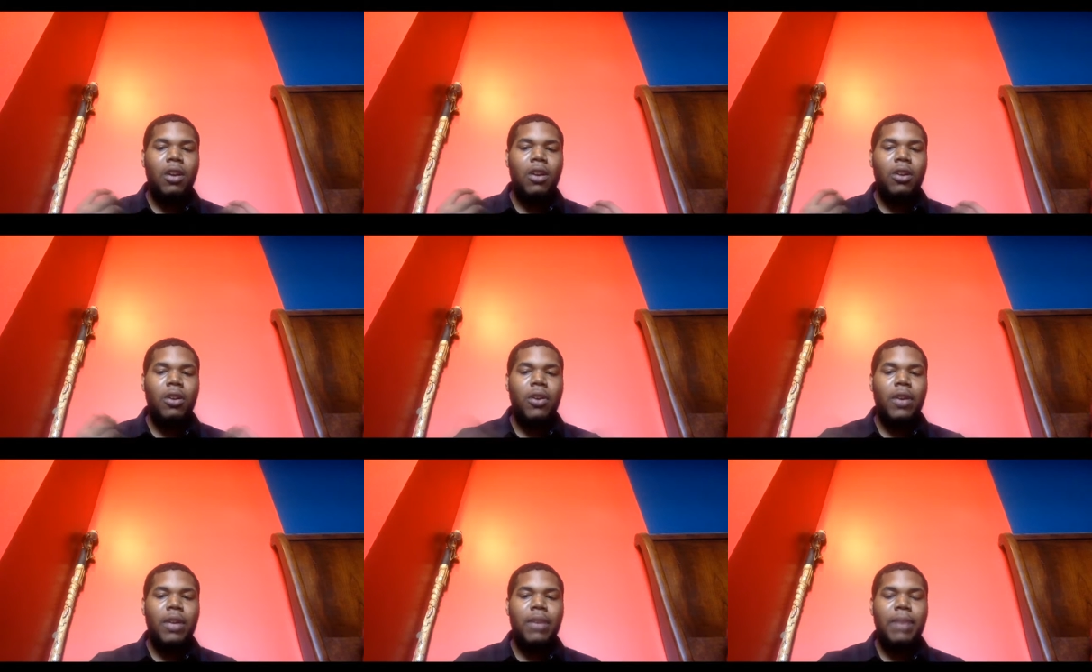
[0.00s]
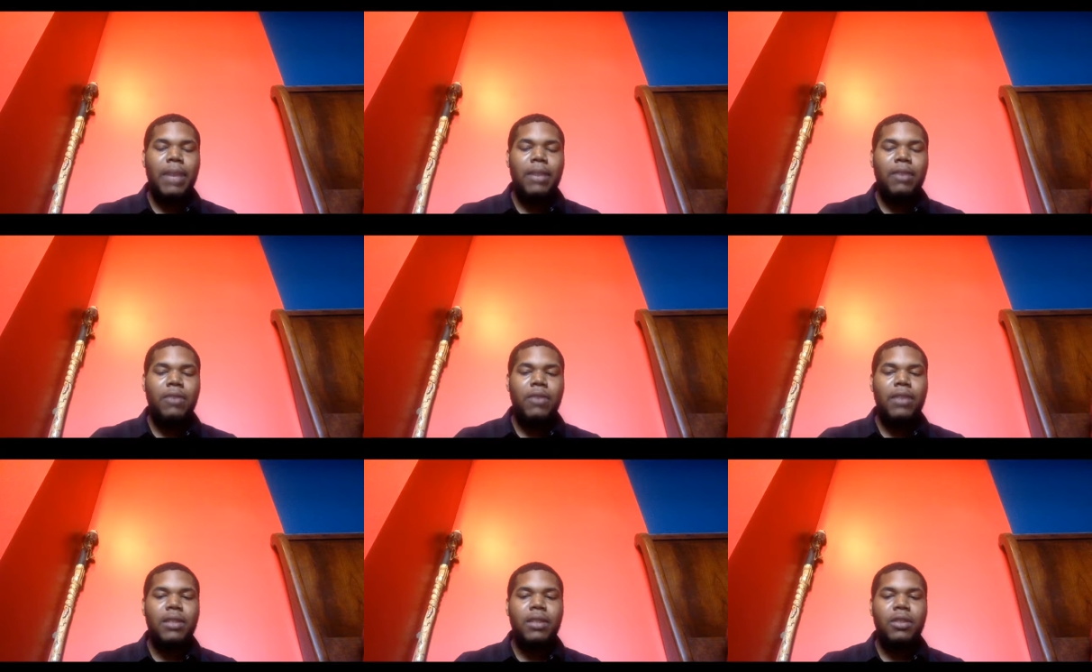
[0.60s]
are going to make the
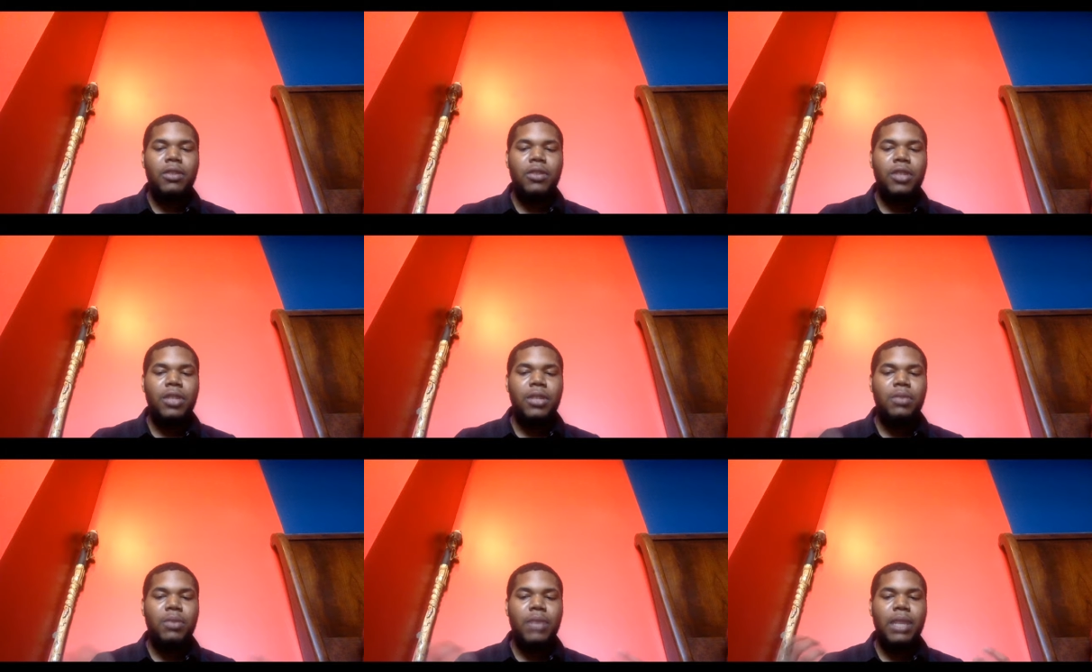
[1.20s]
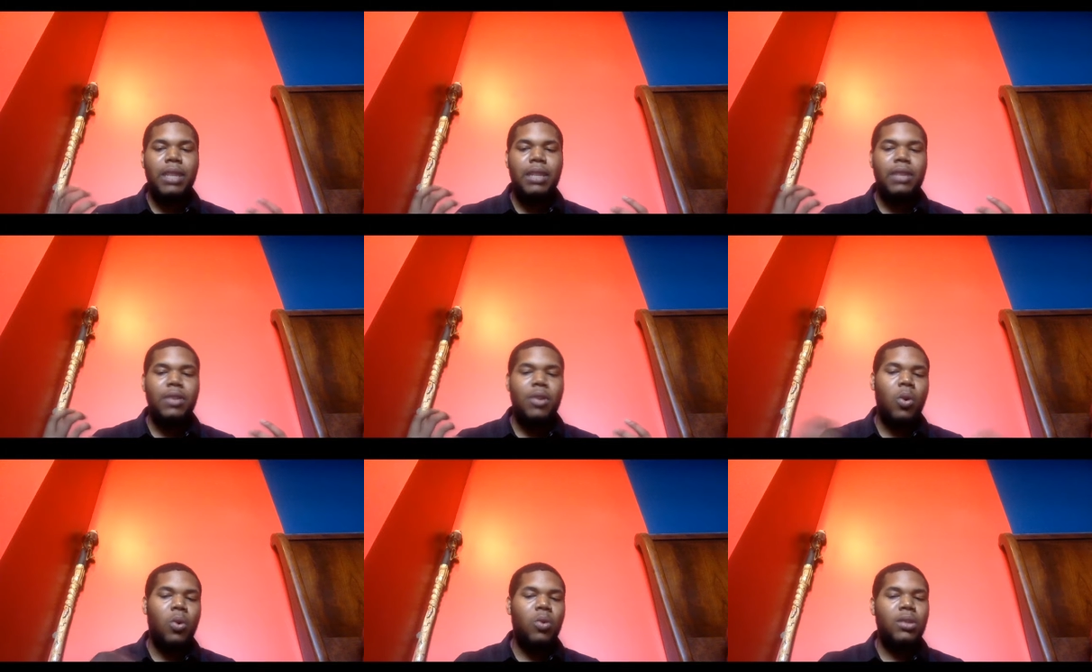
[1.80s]
resolutions, when this
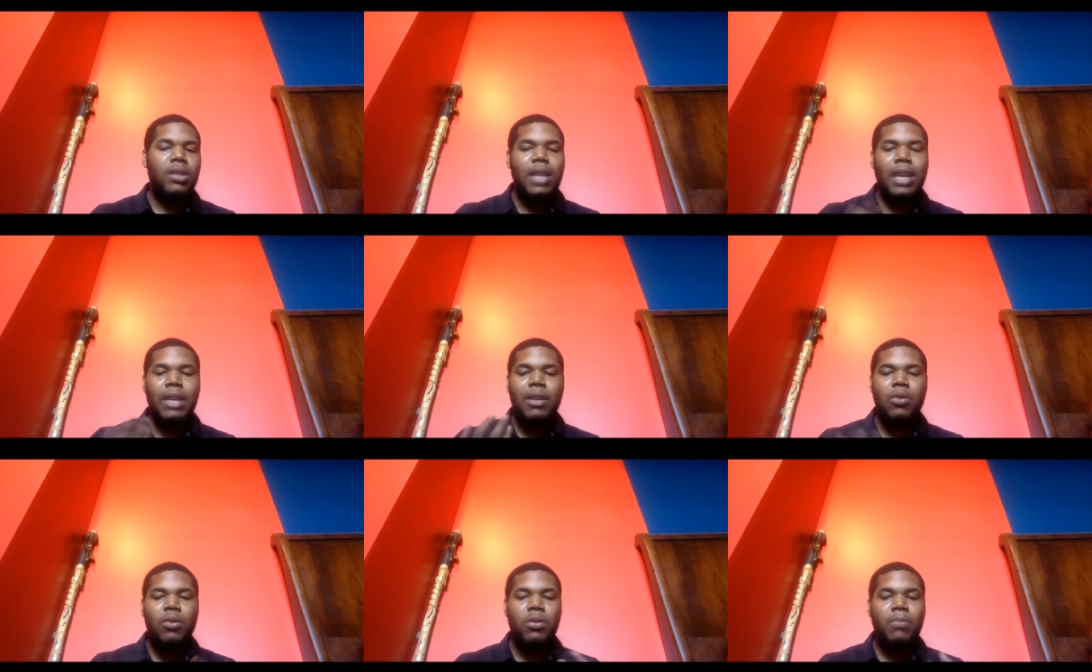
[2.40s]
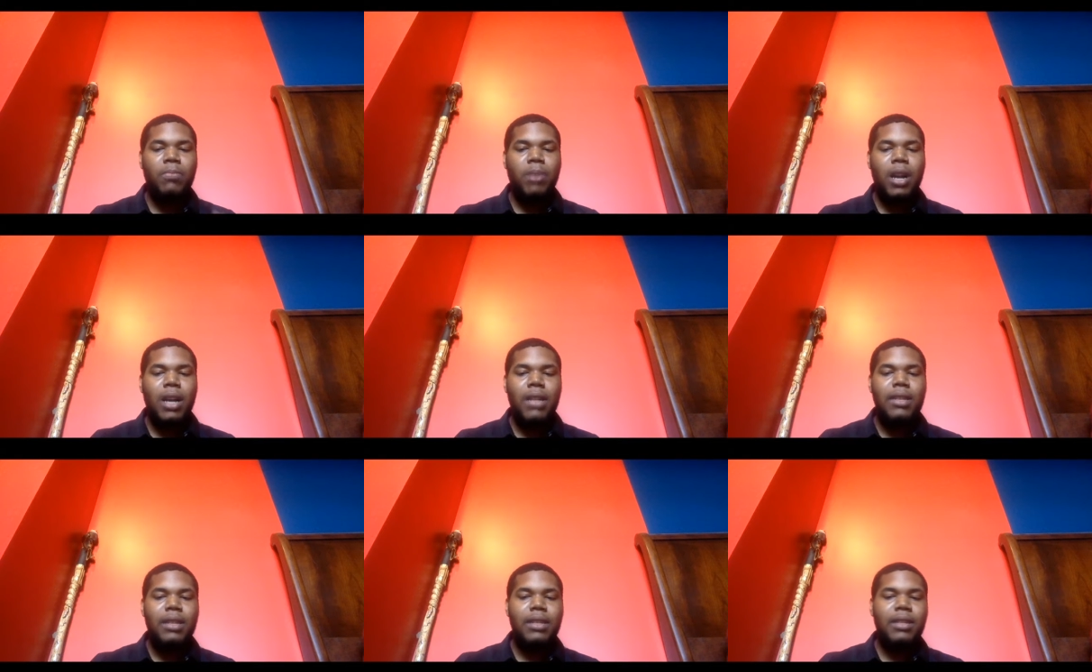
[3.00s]
whole cycle and
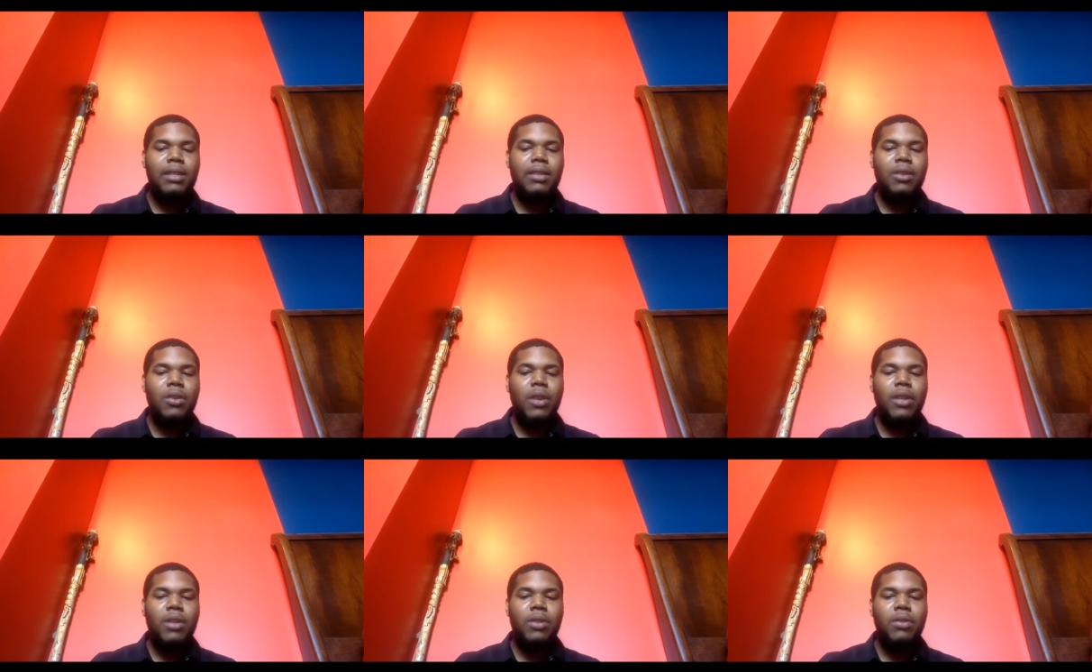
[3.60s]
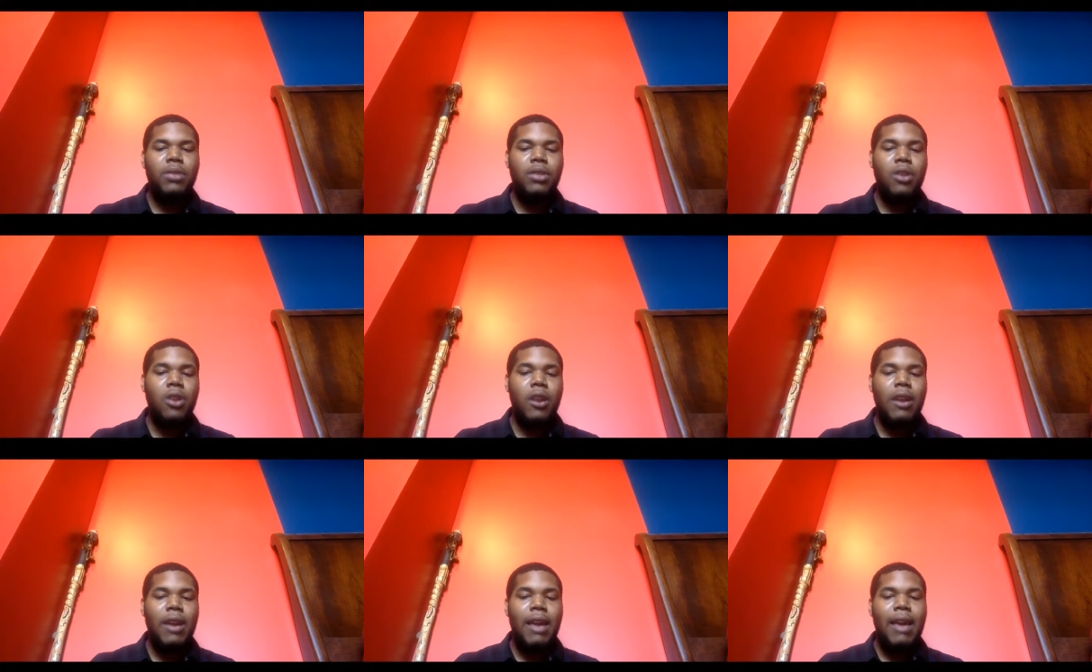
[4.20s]
process is going to
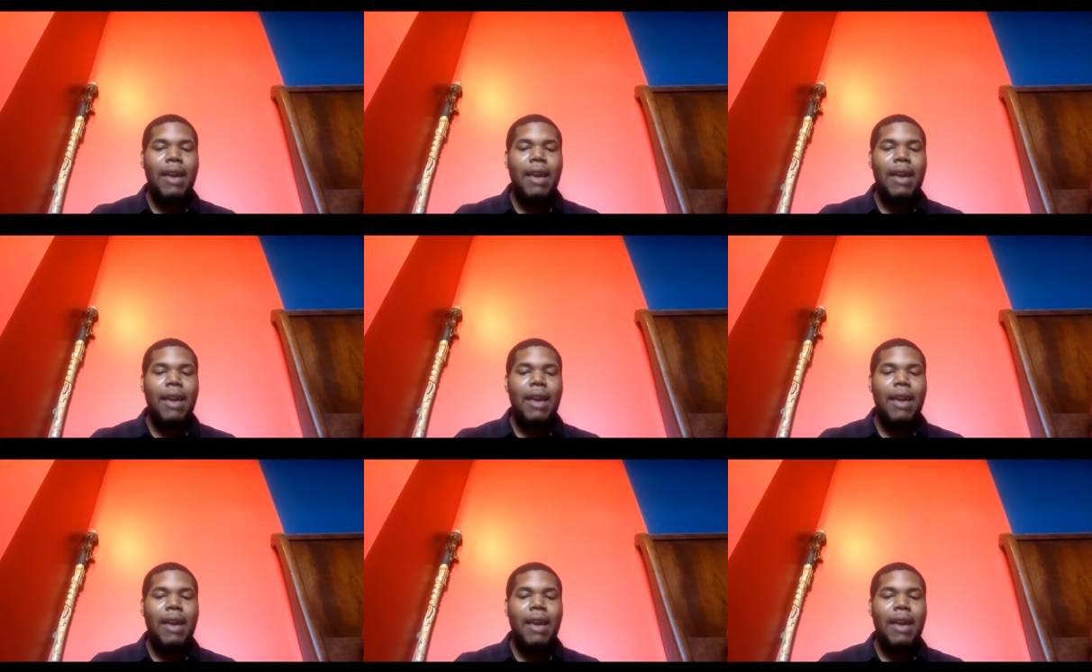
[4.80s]
start.